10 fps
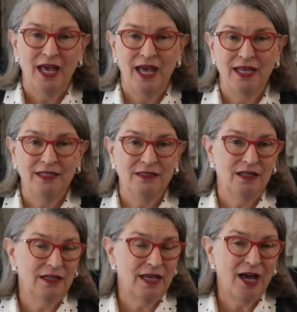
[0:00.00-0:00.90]
And
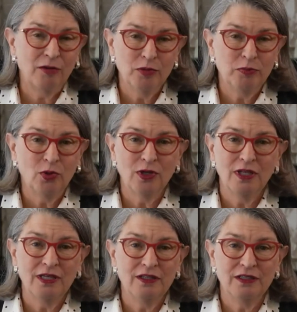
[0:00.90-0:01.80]
uh, Albert
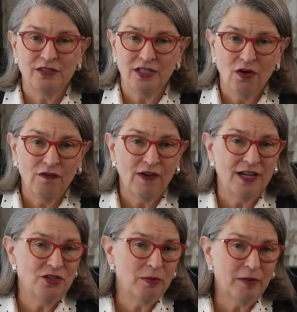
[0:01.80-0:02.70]
Bourla, the CEO of
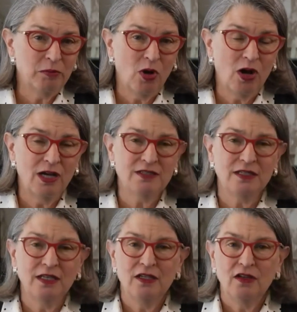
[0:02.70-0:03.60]
Pfizer, my boss,